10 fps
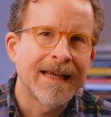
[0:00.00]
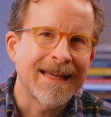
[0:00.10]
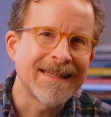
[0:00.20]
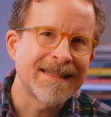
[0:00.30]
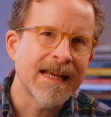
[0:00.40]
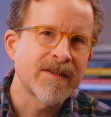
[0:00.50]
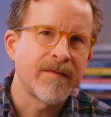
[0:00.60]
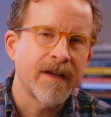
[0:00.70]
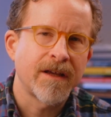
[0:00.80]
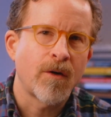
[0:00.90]
In today's
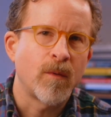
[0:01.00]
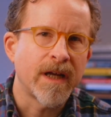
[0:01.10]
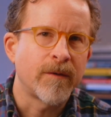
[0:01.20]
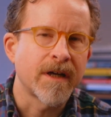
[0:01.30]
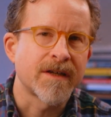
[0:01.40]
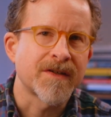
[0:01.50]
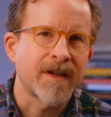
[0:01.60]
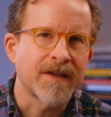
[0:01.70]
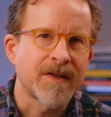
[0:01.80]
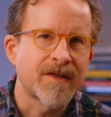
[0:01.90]
video, what I want to
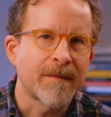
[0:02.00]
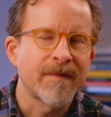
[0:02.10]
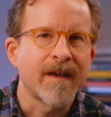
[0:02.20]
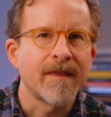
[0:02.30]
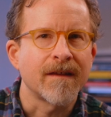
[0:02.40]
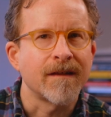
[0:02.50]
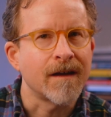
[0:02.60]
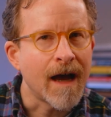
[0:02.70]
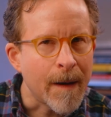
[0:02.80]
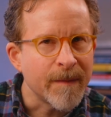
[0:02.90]
discuss is something that the
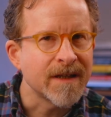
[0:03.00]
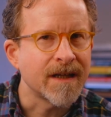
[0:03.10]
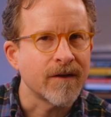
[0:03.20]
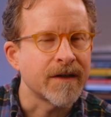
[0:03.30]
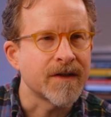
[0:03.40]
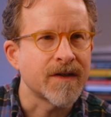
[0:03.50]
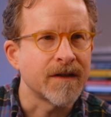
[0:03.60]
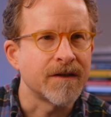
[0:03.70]
commentaries